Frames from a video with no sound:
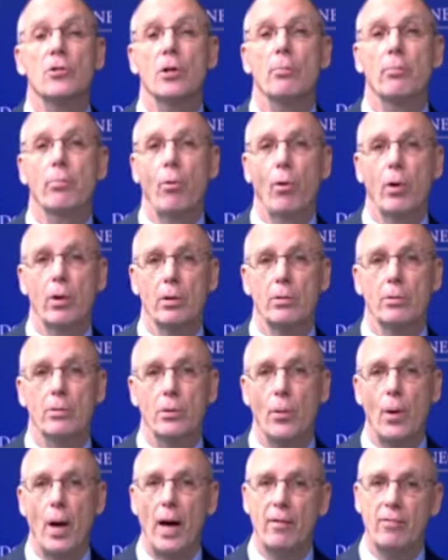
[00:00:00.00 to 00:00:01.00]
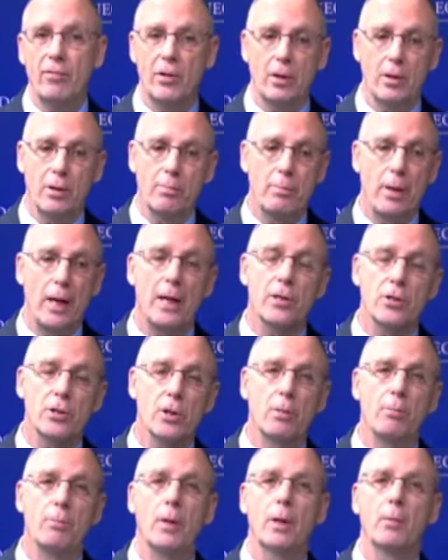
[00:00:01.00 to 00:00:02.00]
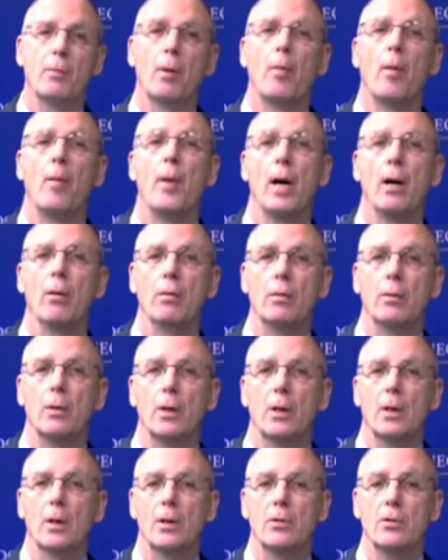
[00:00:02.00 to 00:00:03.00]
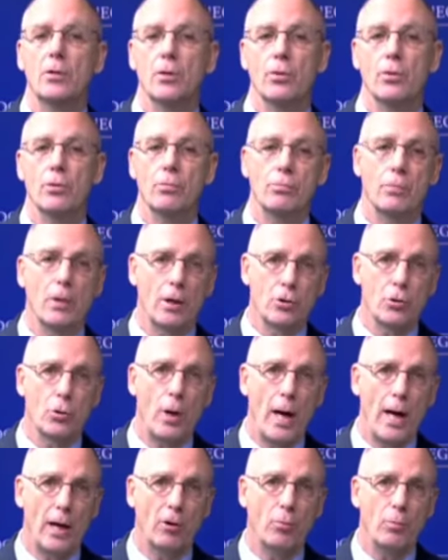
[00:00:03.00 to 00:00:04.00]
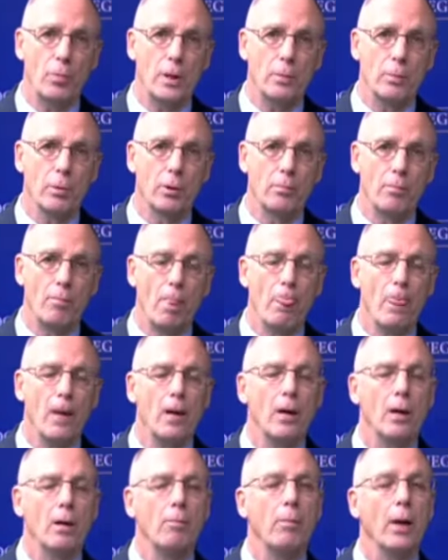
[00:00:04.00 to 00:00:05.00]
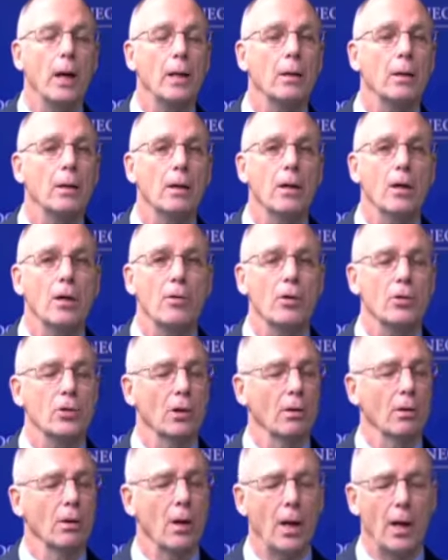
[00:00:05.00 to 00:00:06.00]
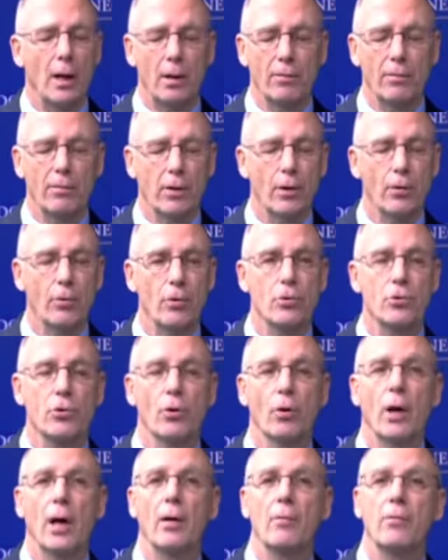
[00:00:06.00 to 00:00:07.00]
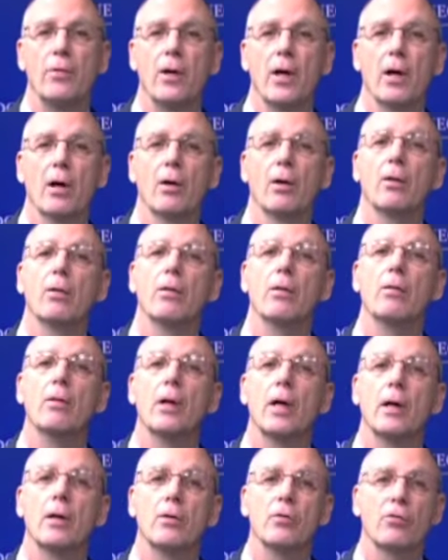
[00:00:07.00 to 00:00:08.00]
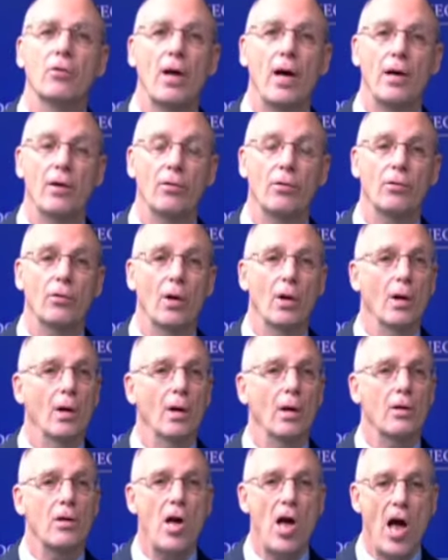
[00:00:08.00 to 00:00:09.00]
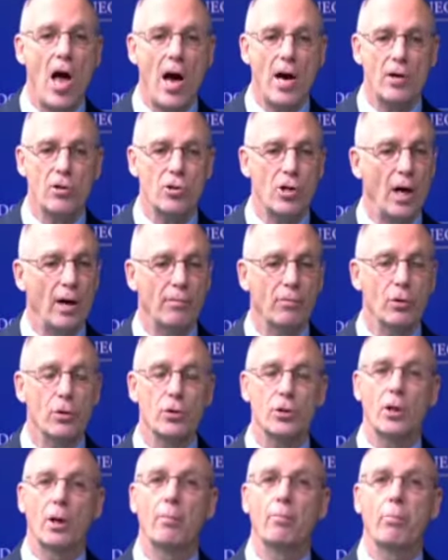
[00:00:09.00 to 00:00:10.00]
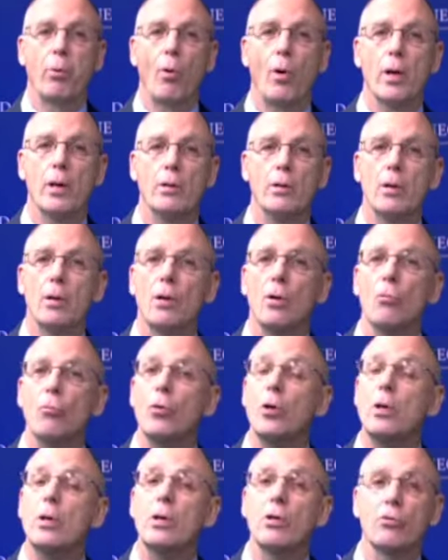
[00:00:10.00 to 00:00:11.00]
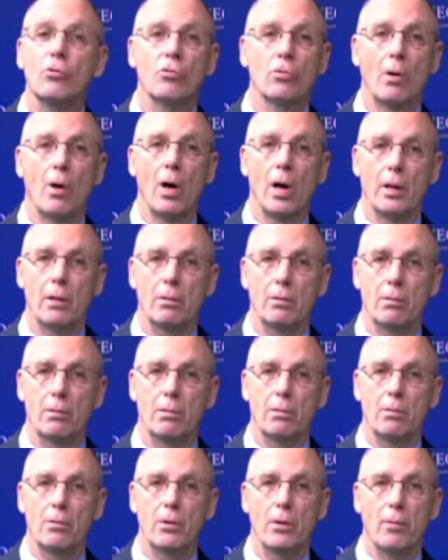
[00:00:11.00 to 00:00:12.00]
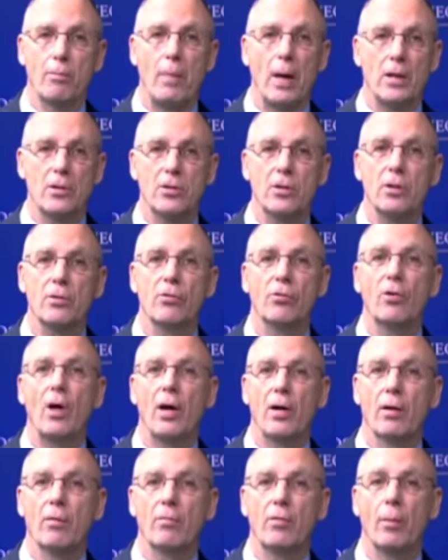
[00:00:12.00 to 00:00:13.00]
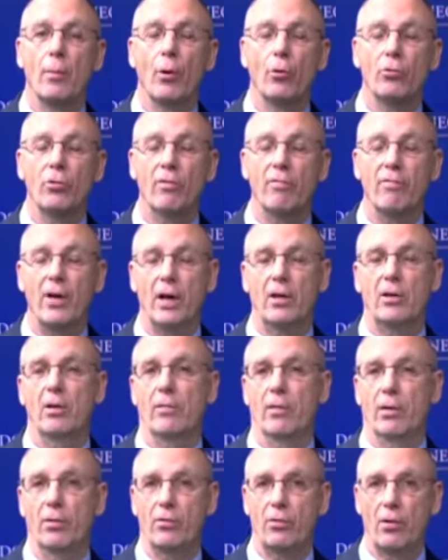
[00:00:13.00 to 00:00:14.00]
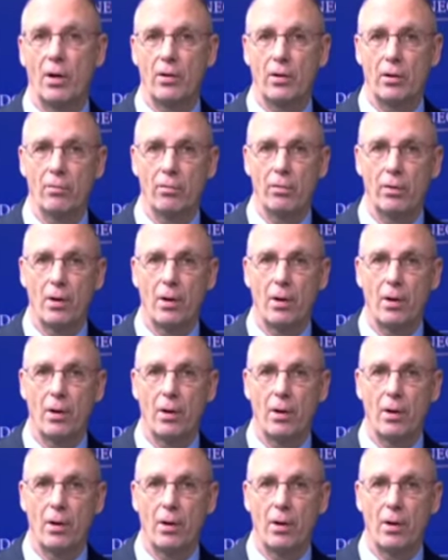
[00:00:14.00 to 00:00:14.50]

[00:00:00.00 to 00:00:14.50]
important. You have to pay some minimum amount to attract people. But there's a lot of literature out there that says cash after some point really is not the best incentive, the most effective incentive.